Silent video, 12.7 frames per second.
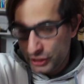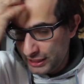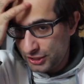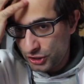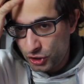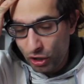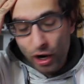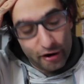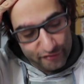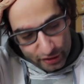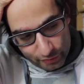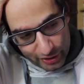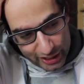She needs to shy off,
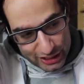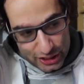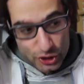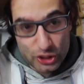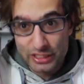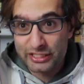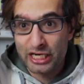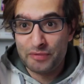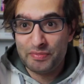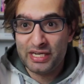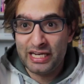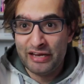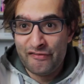otherwise she is gonna
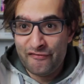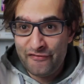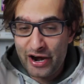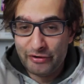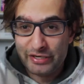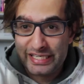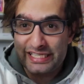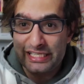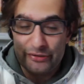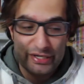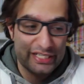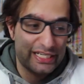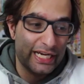be in very
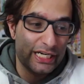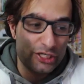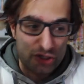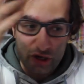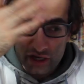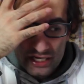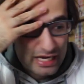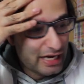serious danger.